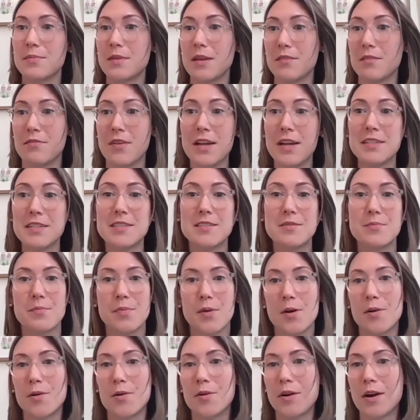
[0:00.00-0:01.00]
events,
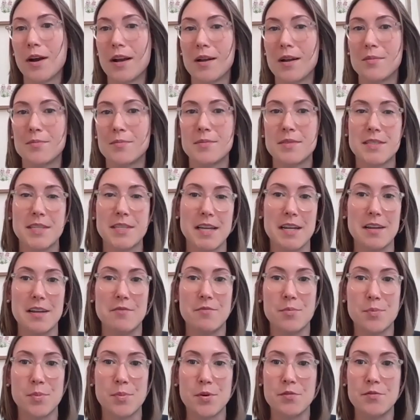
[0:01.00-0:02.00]
programs, and
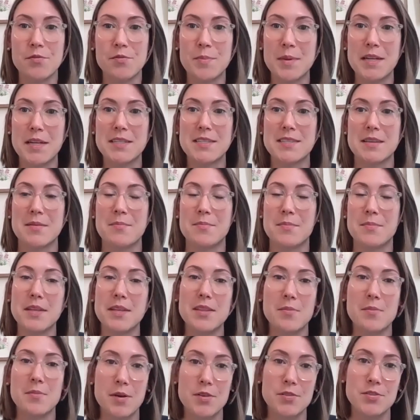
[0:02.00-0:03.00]
improvements that mean
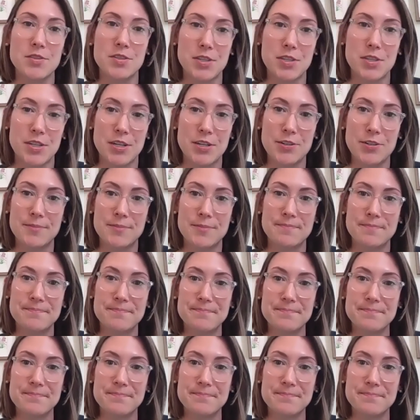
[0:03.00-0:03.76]
the most to you.